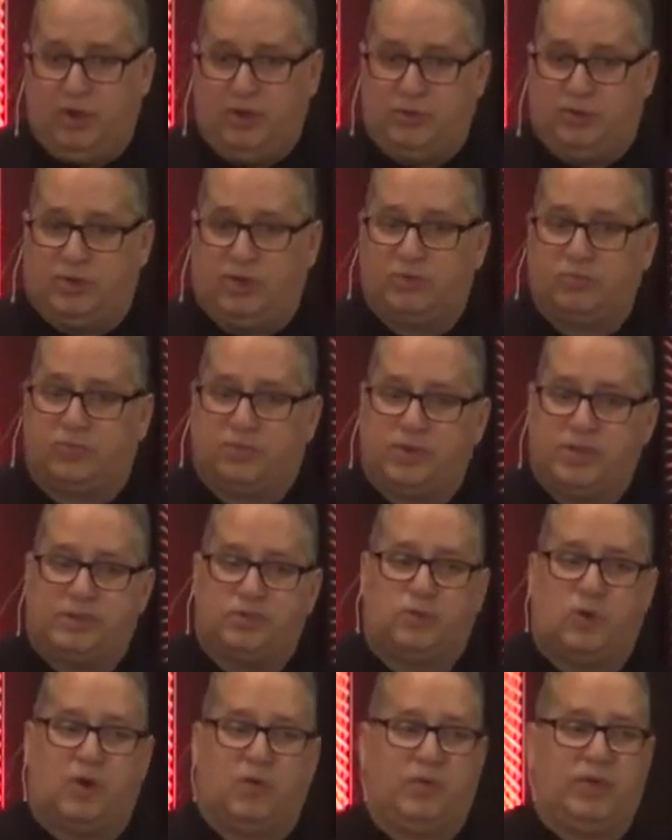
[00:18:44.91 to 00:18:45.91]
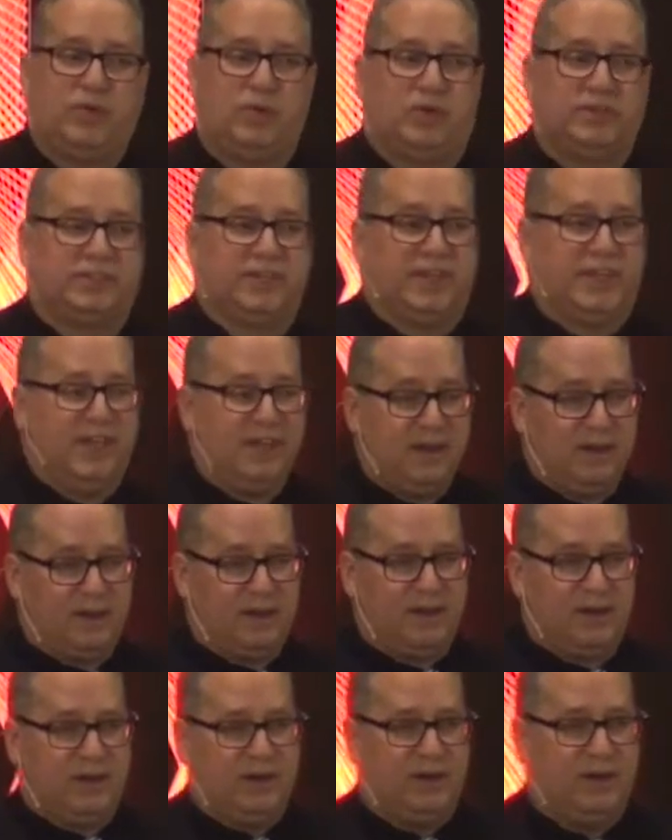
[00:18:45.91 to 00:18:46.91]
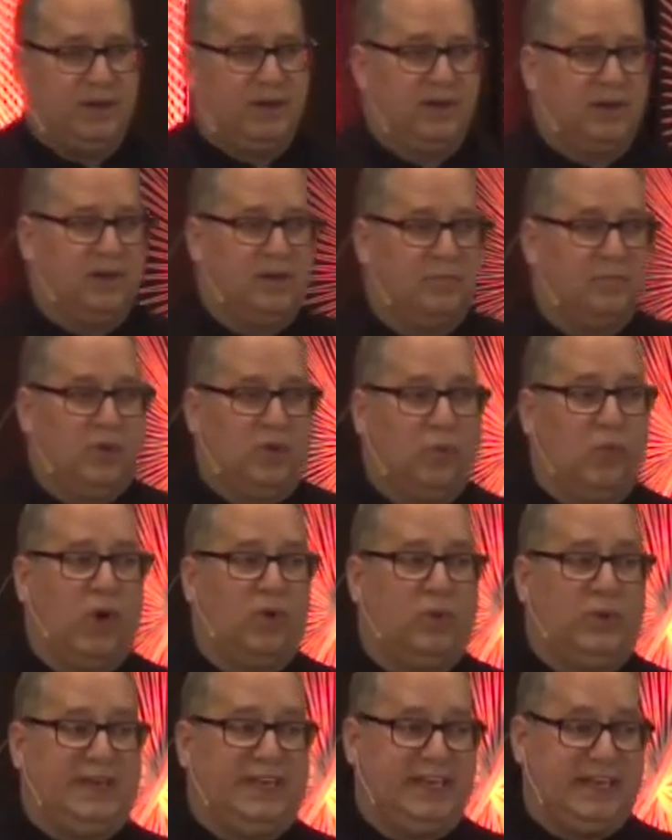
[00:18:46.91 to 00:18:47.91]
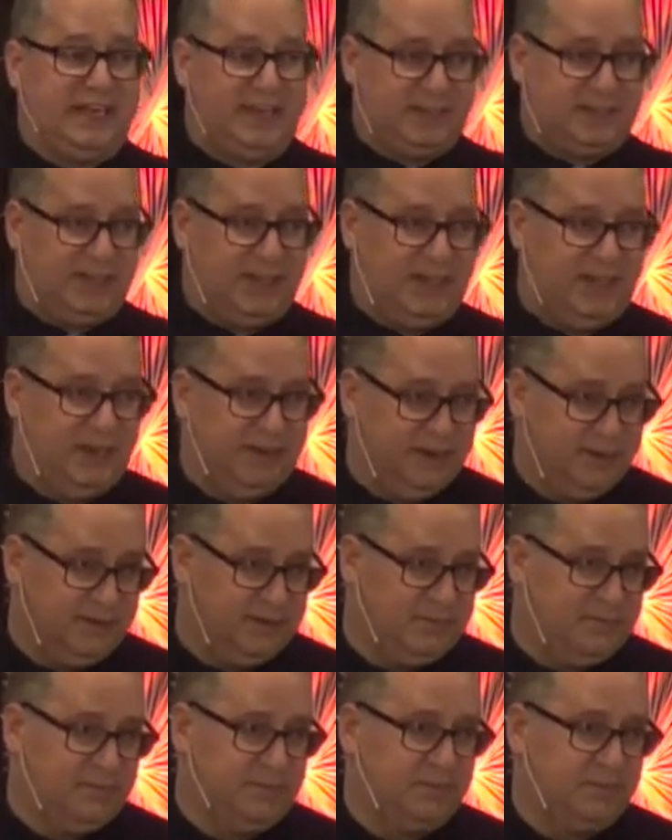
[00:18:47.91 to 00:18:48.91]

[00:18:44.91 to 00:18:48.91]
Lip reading: who don't preach what we want to hear, but what we need to hear.